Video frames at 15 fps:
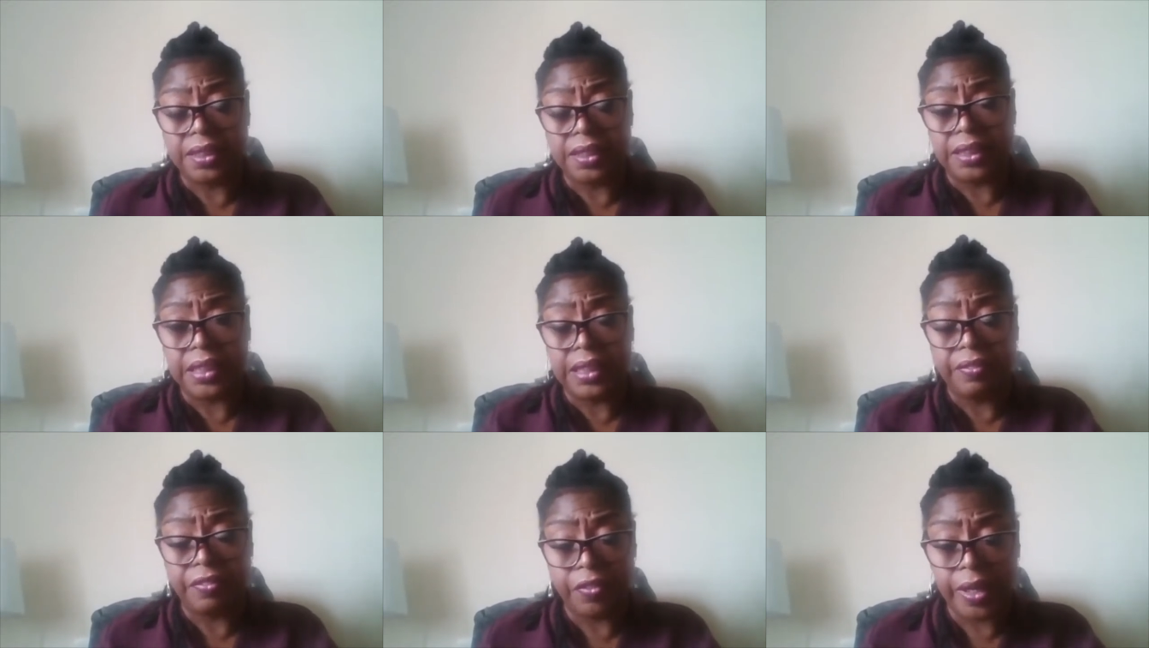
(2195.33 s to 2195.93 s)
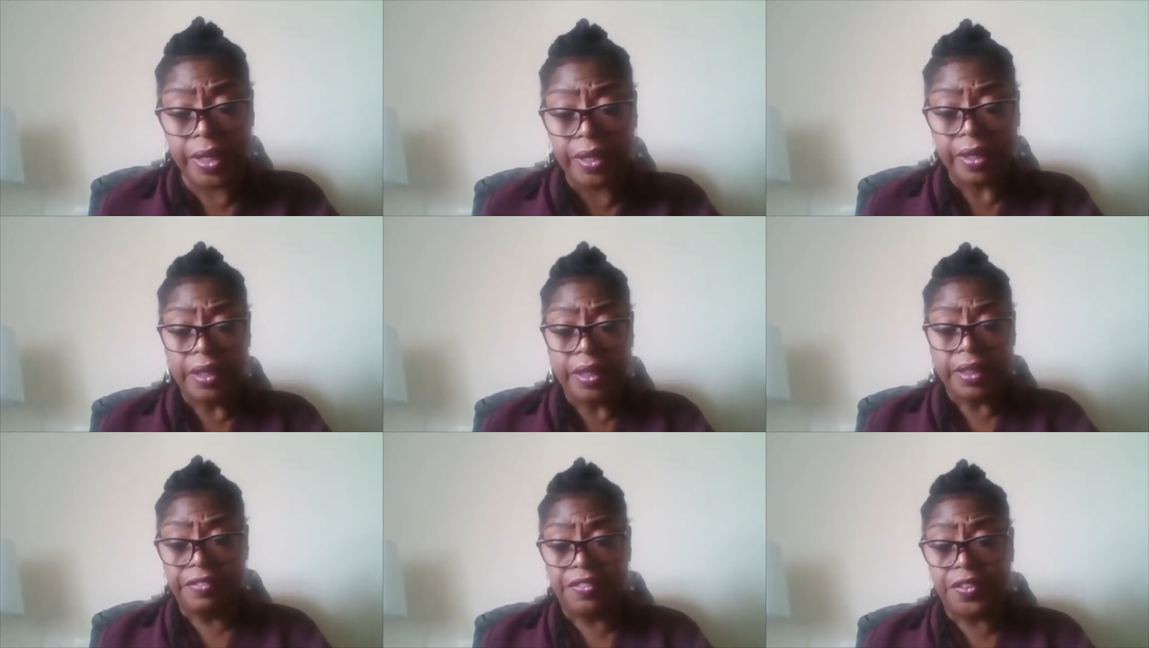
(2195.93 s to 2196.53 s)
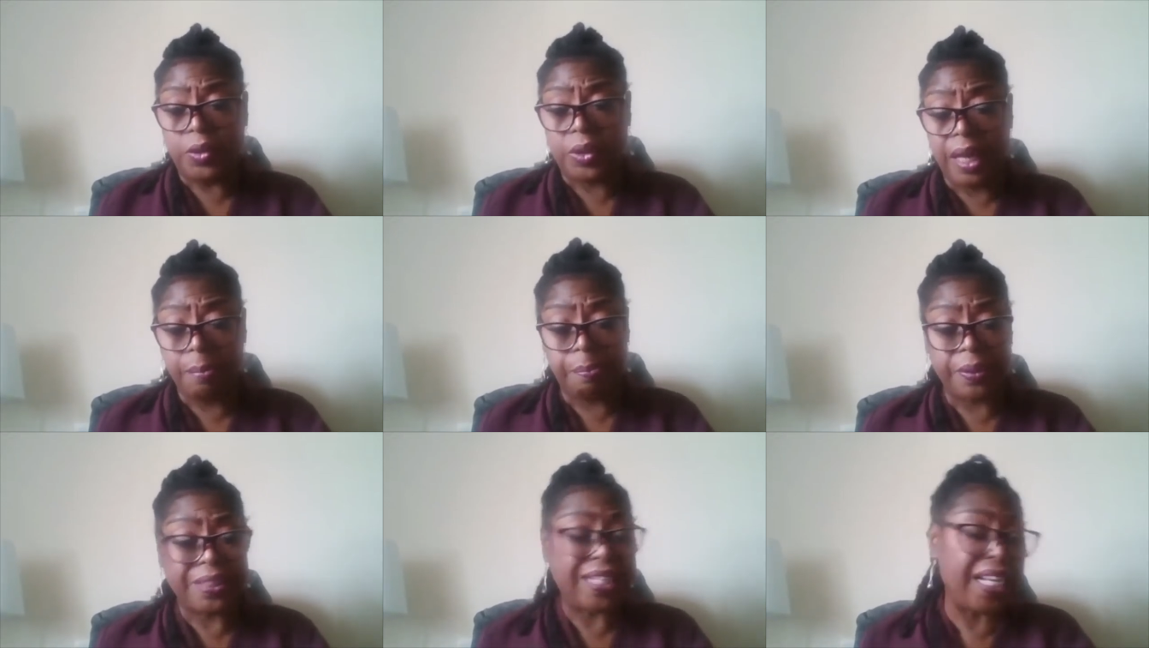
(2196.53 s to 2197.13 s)
and delivering food
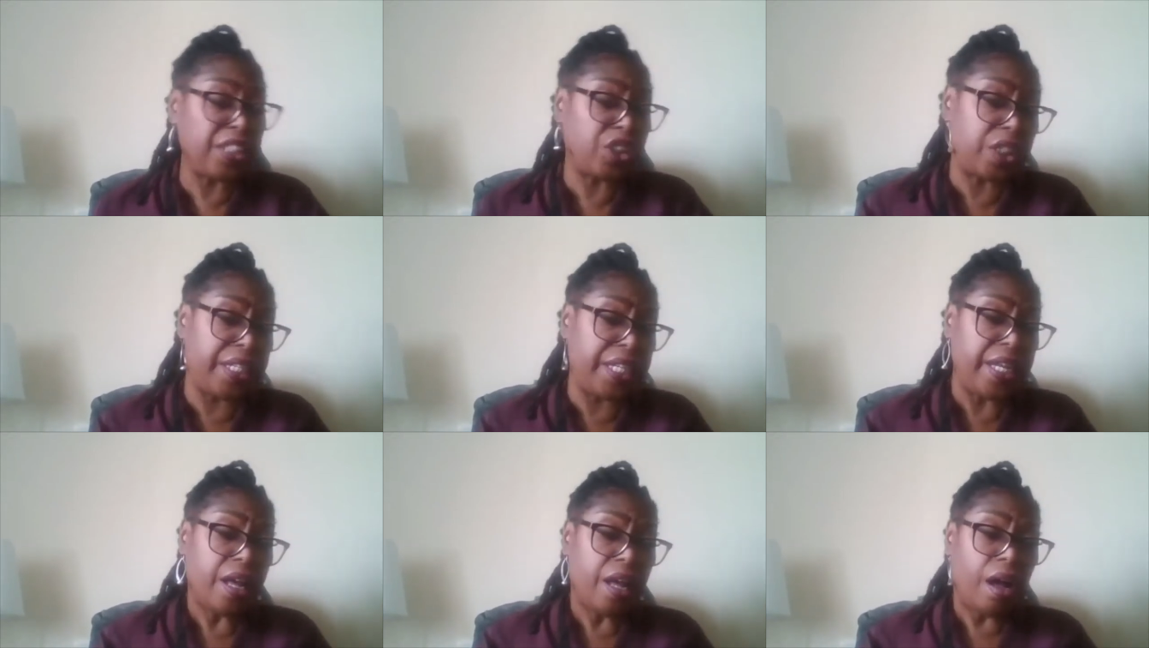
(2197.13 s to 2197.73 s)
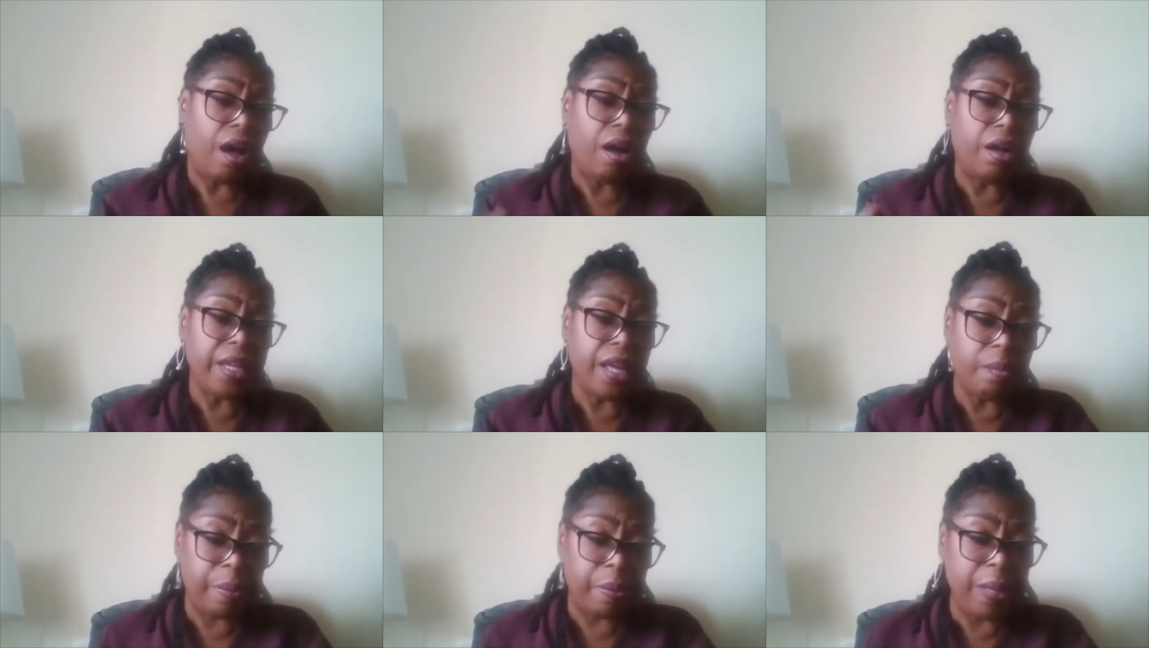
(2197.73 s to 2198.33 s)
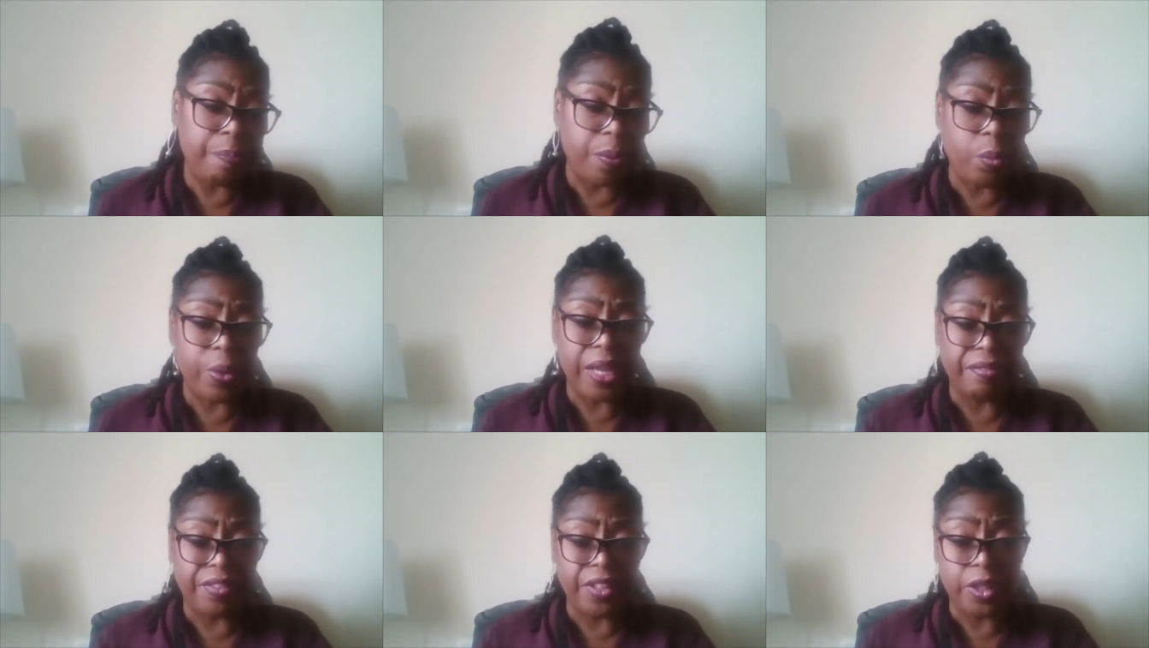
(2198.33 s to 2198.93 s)
hampers. And actually, our young people, we
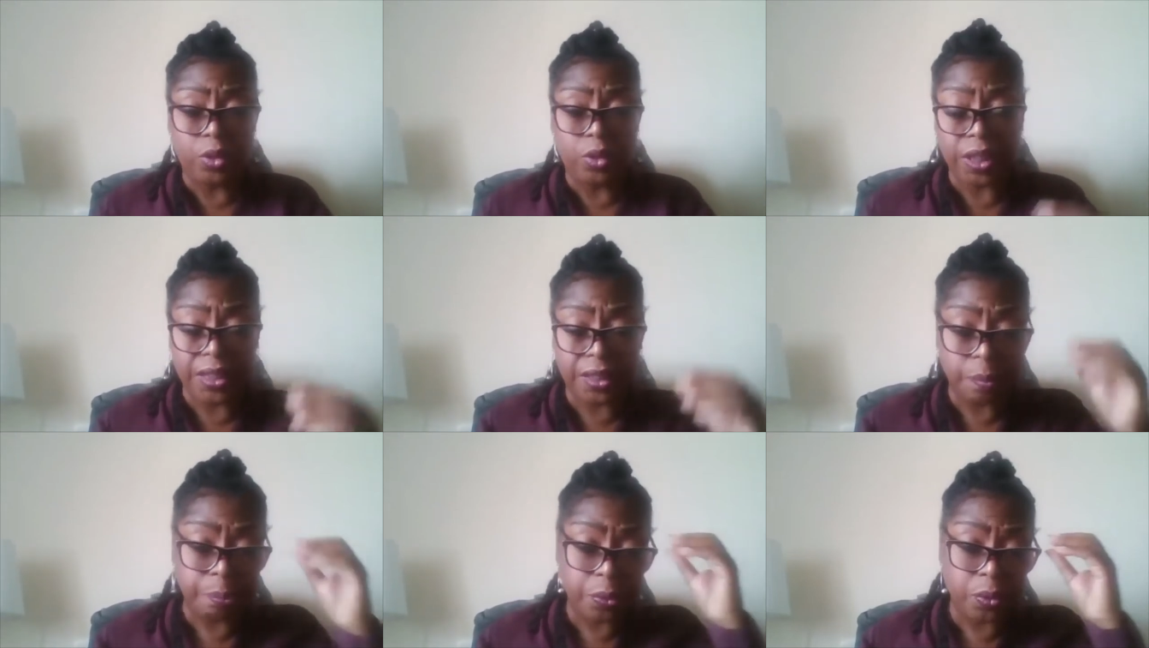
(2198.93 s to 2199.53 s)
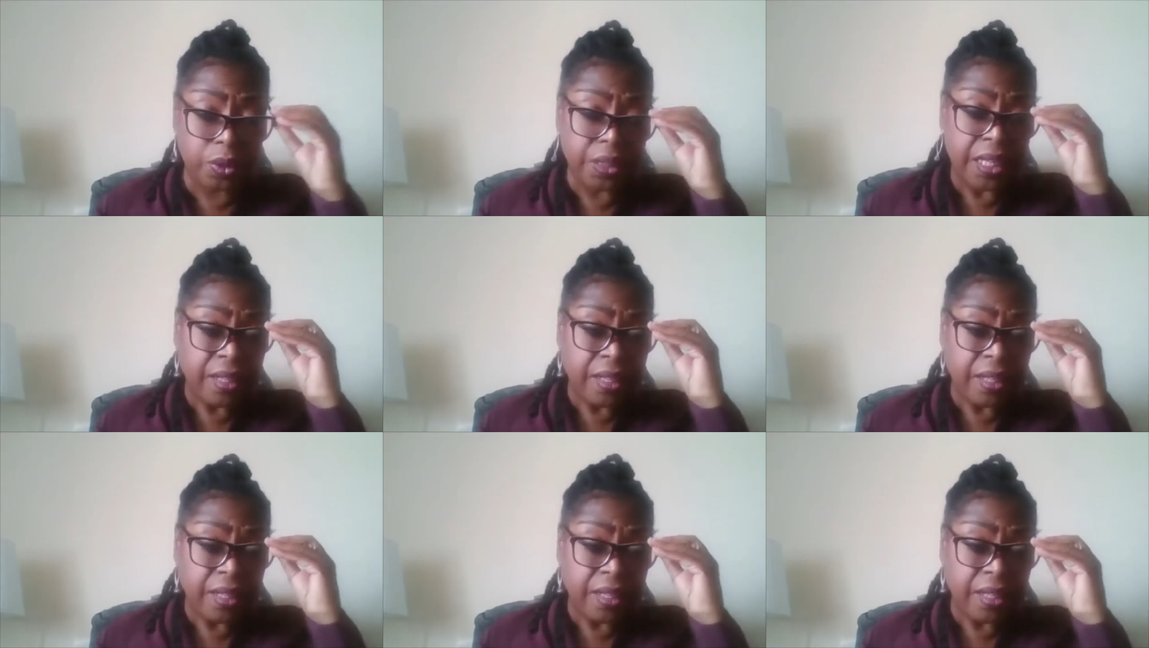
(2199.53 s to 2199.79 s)
have a youth shadow board.